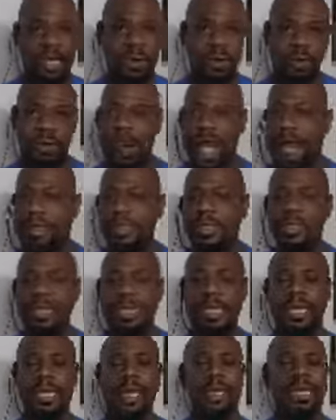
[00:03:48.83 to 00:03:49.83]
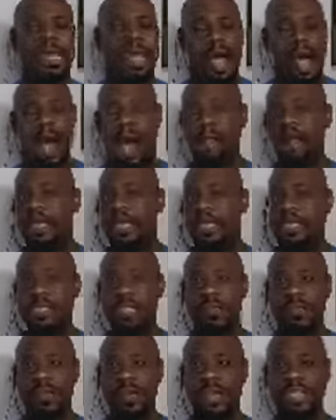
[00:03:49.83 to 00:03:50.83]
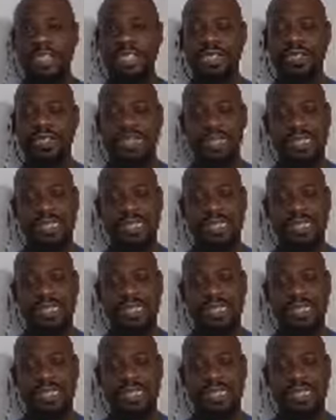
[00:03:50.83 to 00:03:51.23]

neuropathy, all of these different issues.